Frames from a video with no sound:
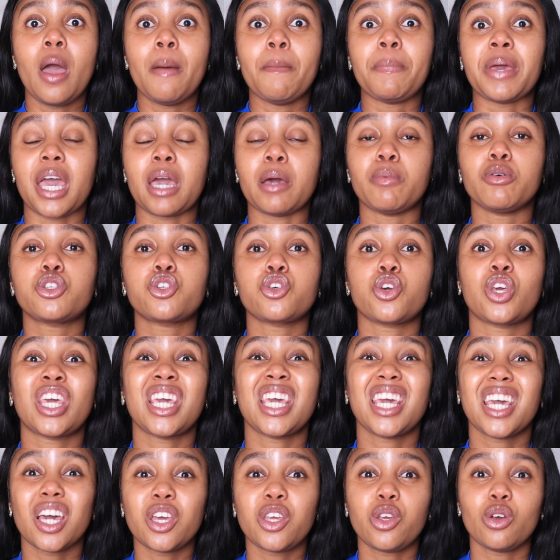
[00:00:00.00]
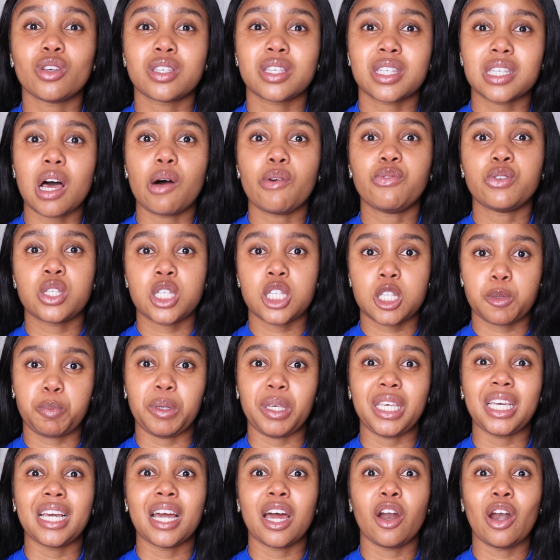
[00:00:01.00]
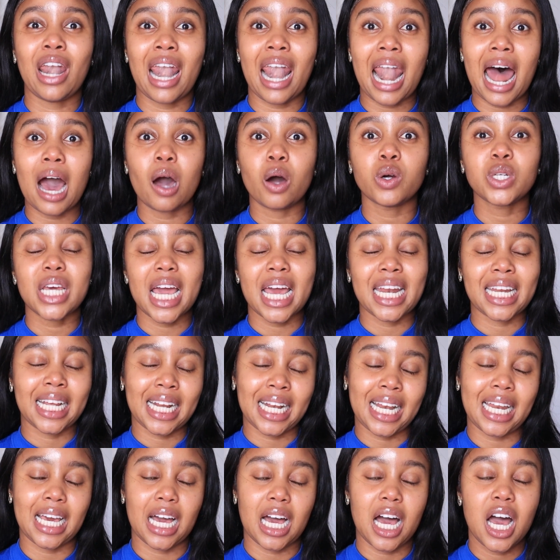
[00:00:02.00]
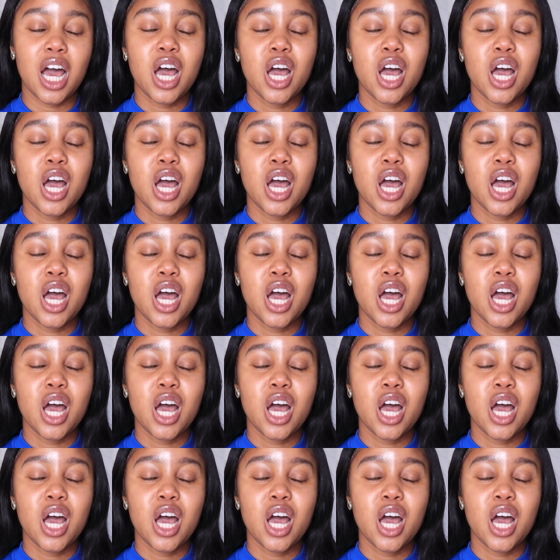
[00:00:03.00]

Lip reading: be able to hear yourself speak loud and clear.